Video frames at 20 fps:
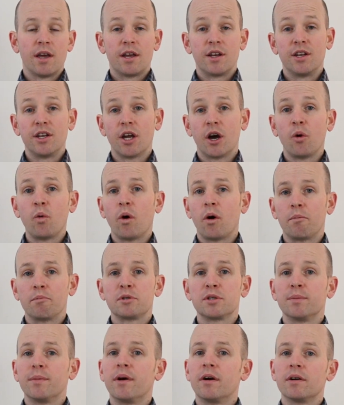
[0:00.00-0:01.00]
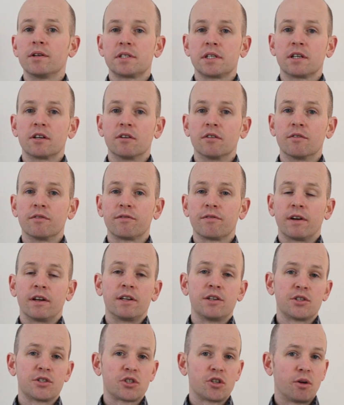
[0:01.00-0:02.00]
no optimizing of
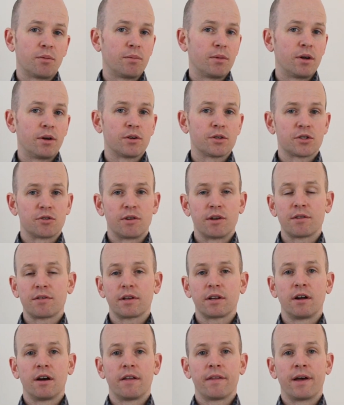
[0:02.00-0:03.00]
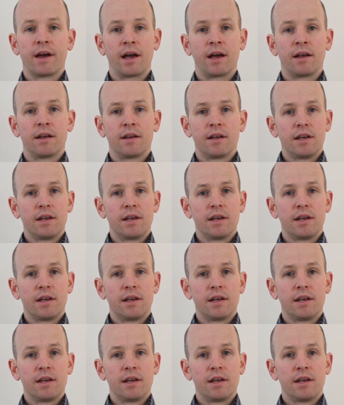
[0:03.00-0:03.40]
any stop loss or anything like that,